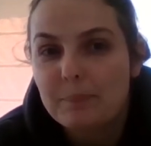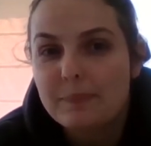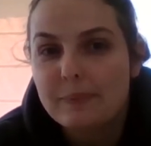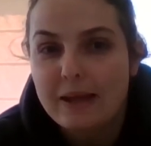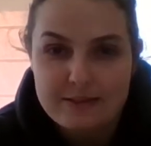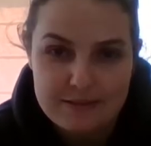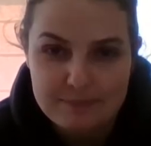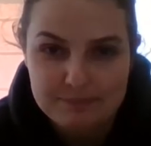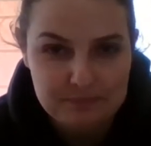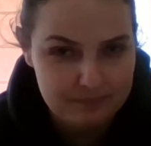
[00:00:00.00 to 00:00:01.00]
Yes.
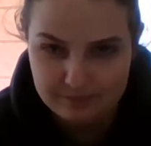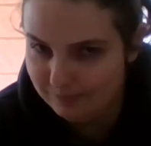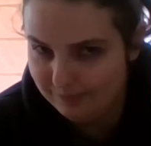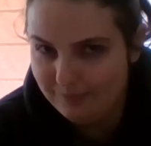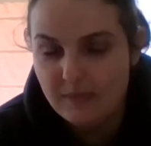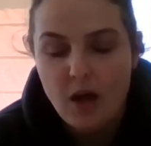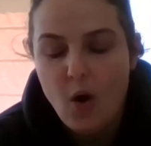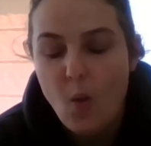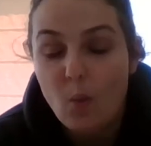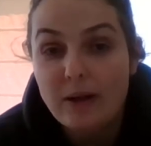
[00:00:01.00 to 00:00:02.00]

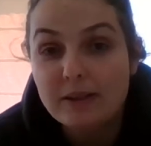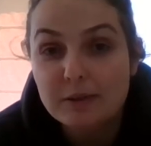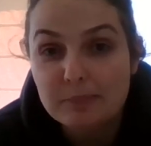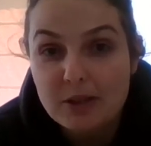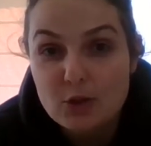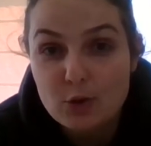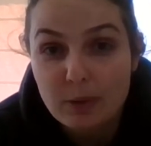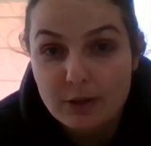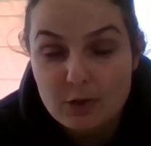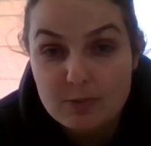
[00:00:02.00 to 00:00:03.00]
Welcome to
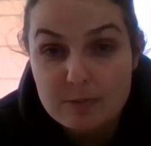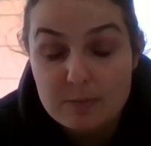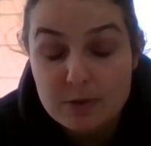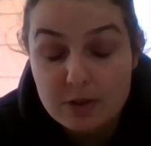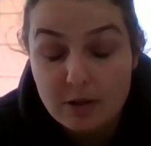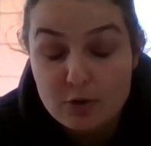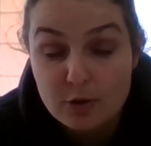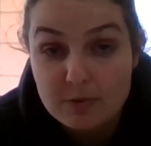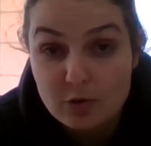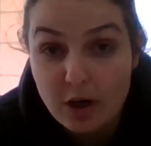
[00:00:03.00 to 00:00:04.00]
my new
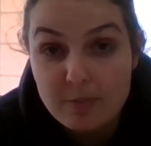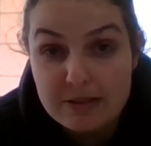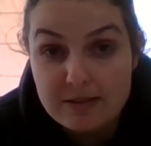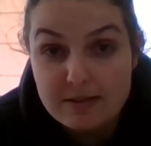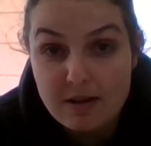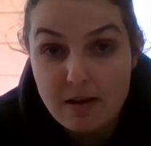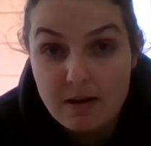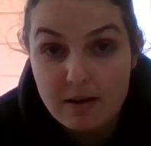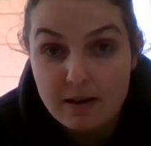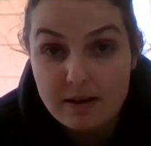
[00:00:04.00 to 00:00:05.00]
subscribers.
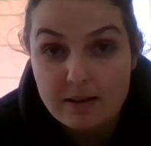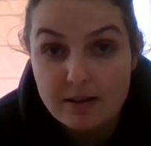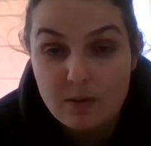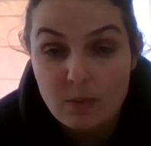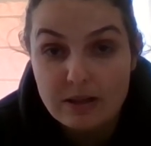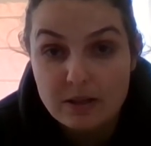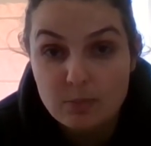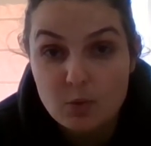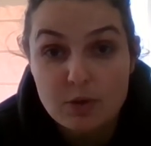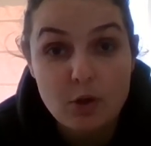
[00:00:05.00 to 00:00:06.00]
I welcome
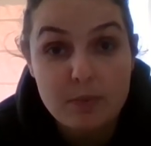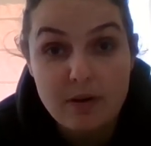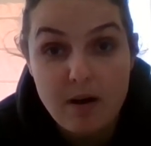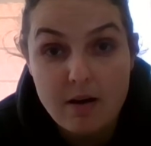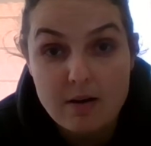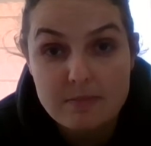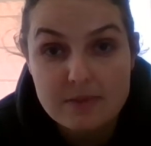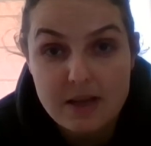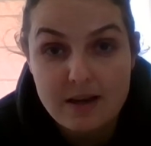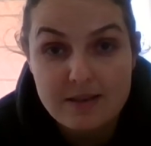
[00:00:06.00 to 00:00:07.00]
you with open
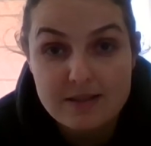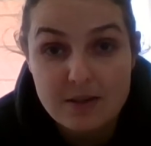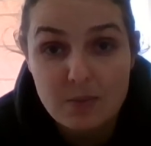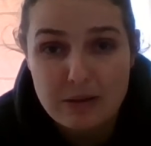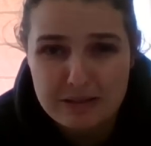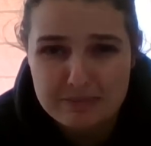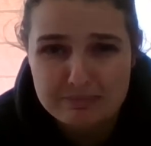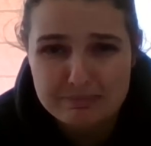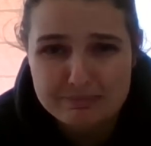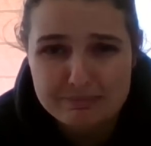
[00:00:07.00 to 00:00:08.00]
arms and
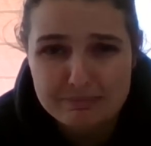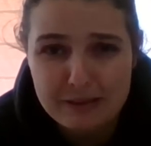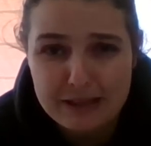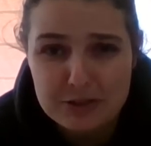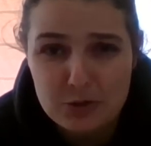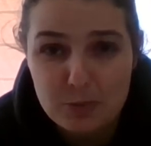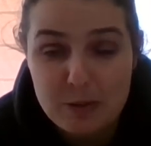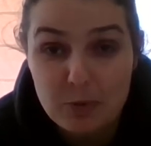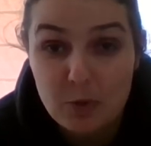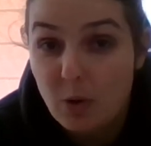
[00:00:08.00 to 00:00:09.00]
welcome back to the
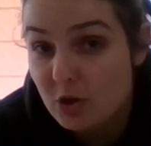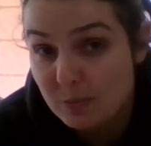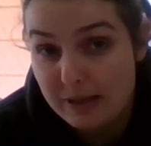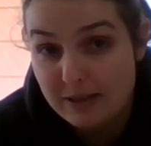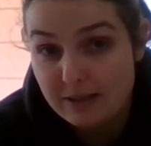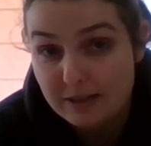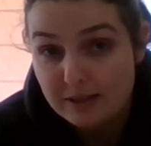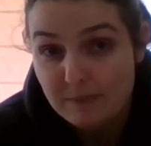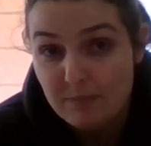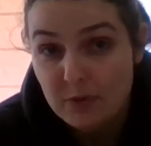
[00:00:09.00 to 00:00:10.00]
people who are watching me
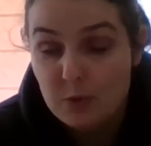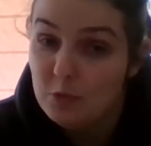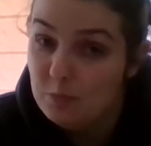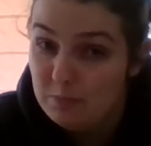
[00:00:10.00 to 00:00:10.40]
who,